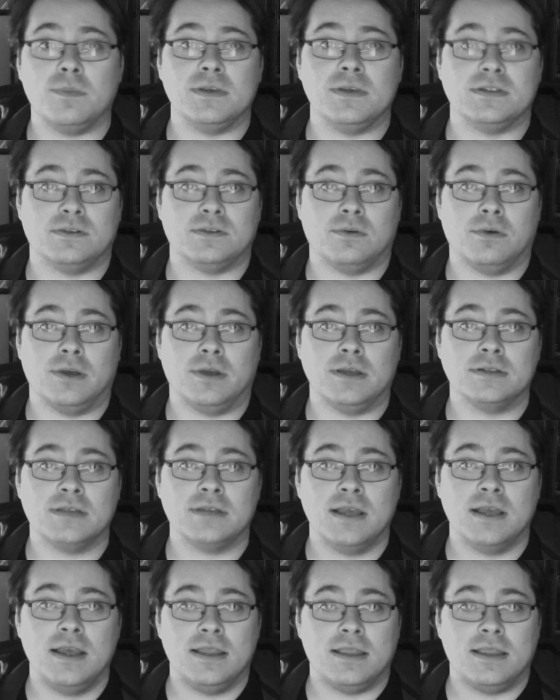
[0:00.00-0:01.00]
stories,
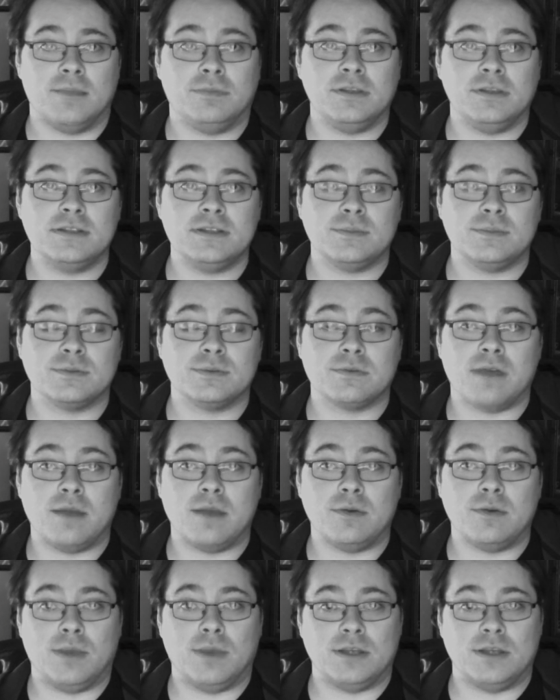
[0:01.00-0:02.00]
then please subscribe
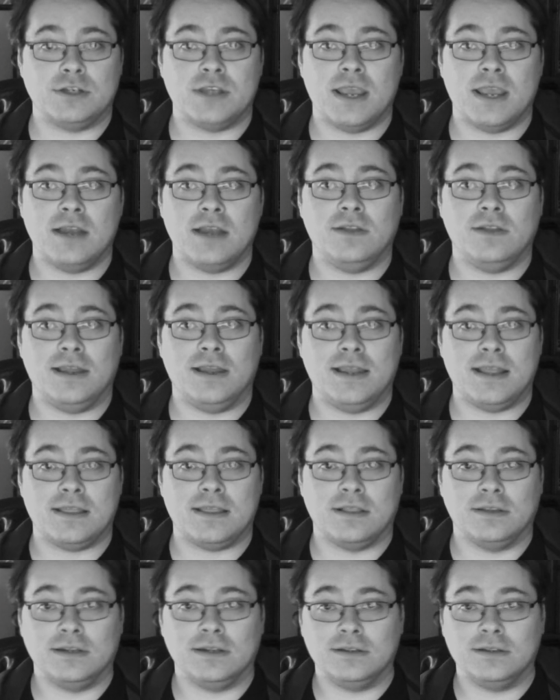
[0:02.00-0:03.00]
to my channel and hit the
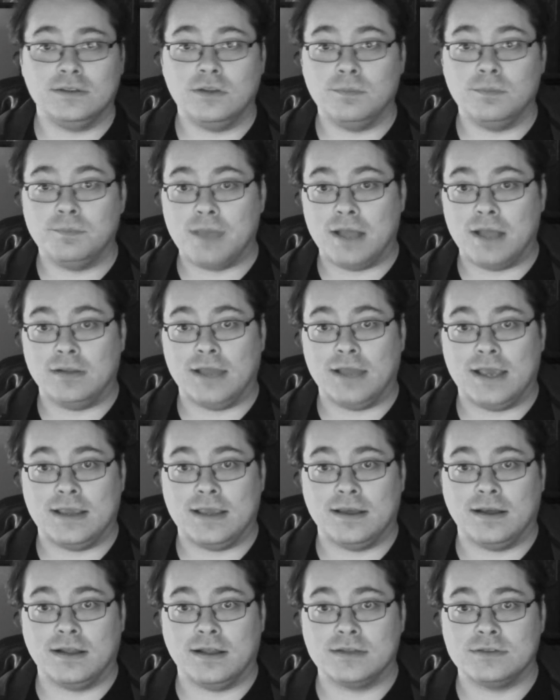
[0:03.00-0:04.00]
little bell
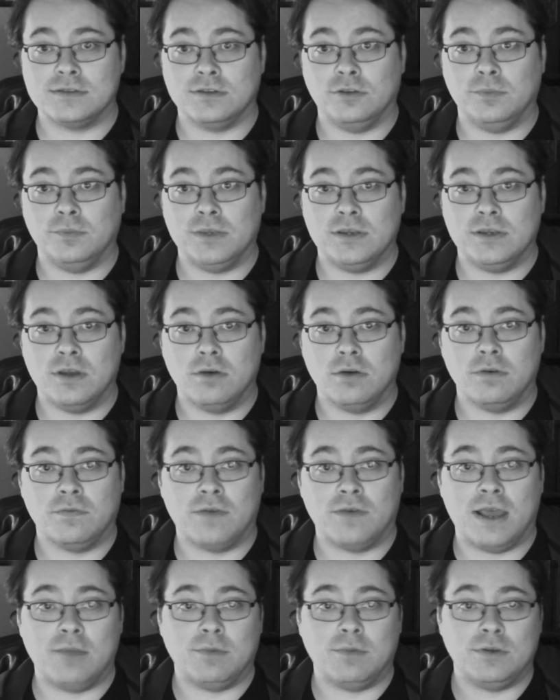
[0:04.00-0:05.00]
icon so you'll be
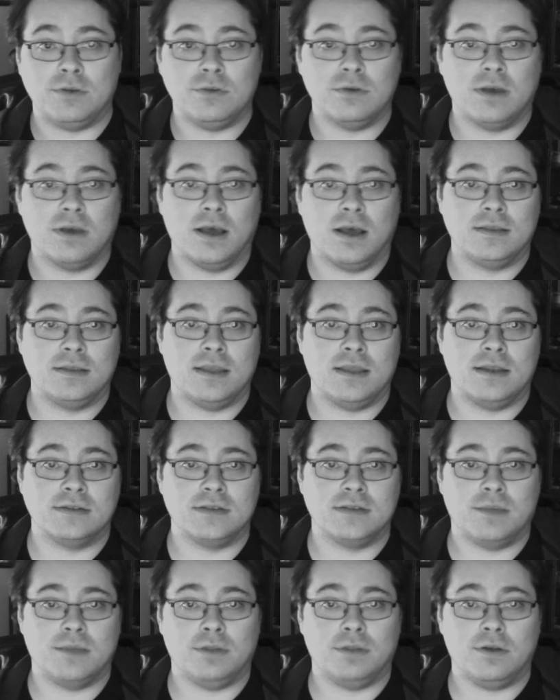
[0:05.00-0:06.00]
notified when new content is
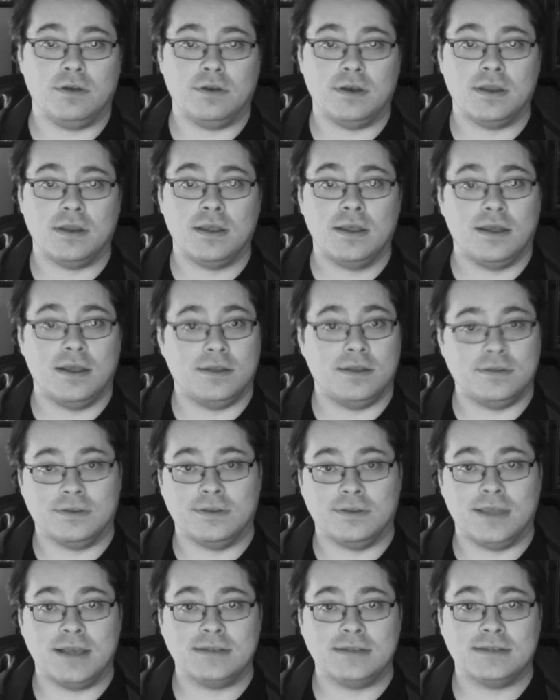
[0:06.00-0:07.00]
uploaded. Until
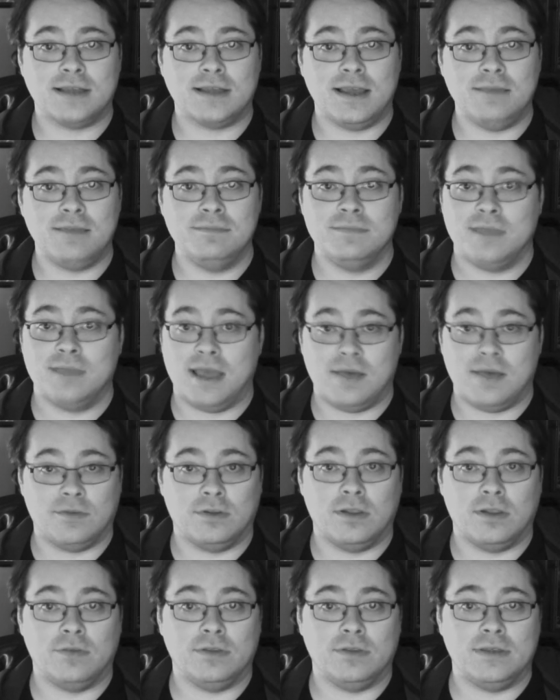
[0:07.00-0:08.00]
next time, have a
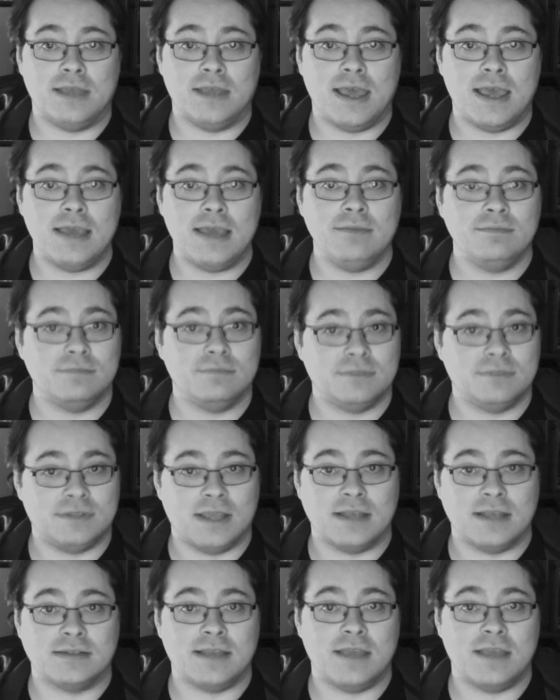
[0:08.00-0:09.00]
lovely day,
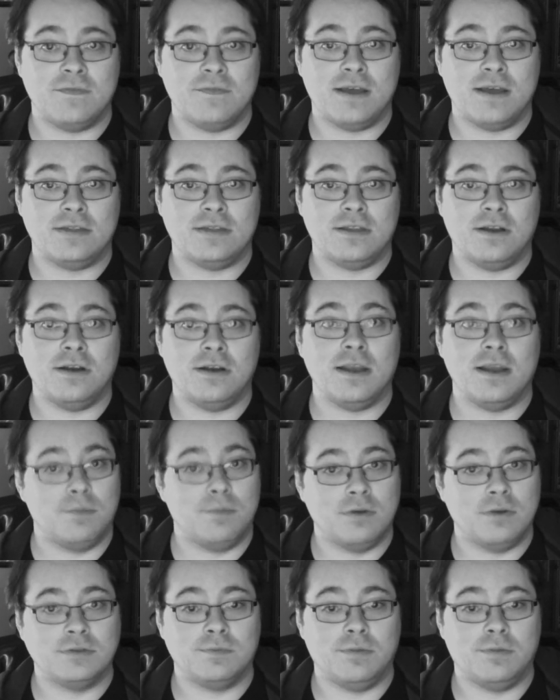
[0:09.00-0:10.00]
stay safe out there, and
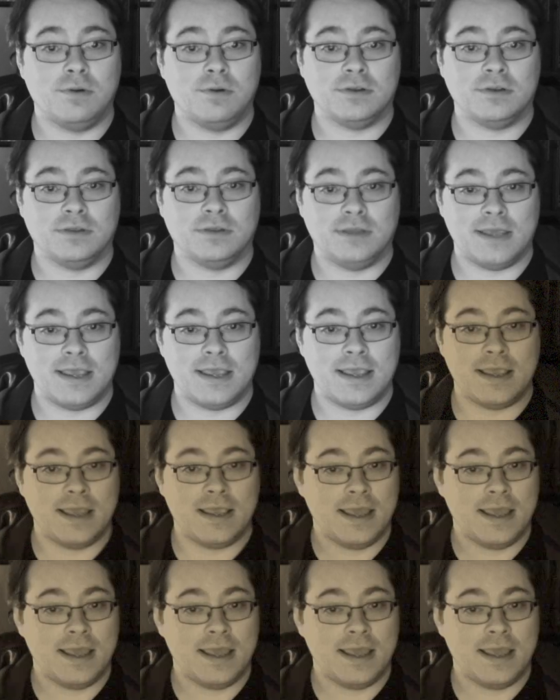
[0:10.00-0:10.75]
most importantly,